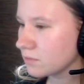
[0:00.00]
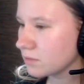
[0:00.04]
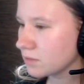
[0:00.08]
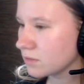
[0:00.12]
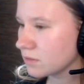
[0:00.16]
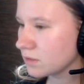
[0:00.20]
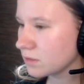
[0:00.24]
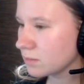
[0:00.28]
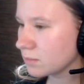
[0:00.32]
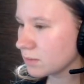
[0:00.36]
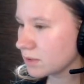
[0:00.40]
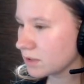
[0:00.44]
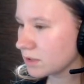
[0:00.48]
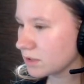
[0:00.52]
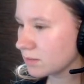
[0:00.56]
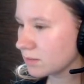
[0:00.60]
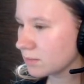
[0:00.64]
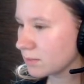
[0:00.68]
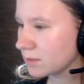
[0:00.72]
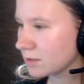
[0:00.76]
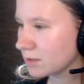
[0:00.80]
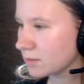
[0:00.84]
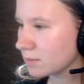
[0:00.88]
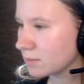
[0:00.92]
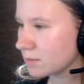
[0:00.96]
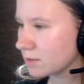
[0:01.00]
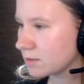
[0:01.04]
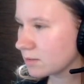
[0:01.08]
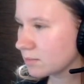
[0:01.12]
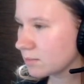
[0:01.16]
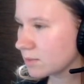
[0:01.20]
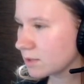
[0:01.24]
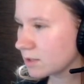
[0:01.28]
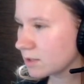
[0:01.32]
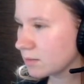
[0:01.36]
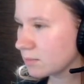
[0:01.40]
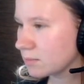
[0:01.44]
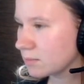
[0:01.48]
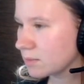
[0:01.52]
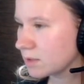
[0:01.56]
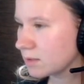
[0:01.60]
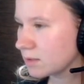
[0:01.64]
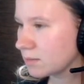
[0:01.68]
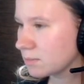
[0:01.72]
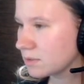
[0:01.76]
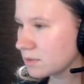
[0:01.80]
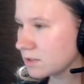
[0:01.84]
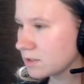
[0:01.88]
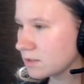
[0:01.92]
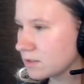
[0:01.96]
Come on, come on, come on, come on. Come on in.
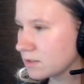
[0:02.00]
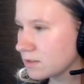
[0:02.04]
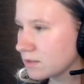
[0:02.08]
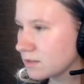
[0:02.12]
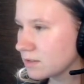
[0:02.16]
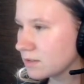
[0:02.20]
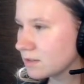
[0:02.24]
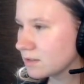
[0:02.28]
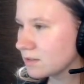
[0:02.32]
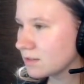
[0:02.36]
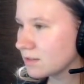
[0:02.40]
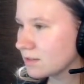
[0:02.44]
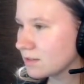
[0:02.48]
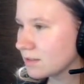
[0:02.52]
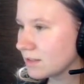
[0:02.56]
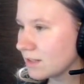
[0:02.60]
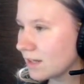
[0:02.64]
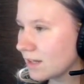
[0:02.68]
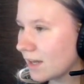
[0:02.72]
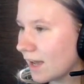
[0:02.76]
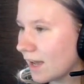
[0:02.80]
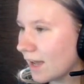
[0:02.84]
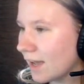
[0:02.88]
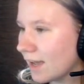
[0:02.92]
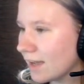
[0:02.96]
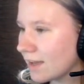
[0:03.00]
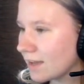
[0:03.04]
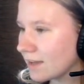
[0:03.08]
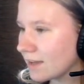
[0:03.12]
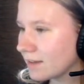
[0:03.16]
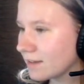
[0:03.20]
Hi.